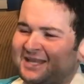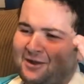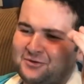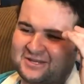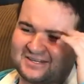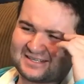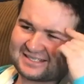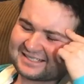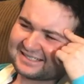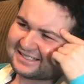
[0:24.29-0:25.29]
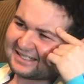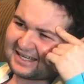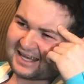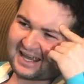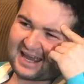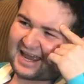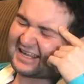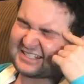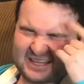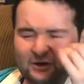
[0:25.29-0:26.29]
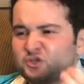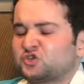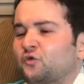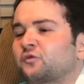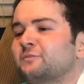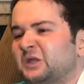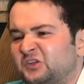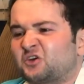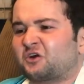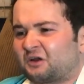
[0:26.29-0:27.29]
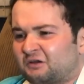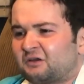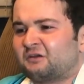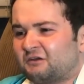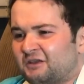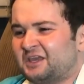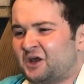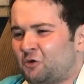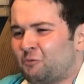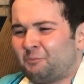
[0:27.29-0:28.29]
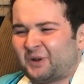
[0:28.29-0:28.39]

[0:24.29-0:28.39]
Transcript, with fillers: sounded, it sounded so familiar you know?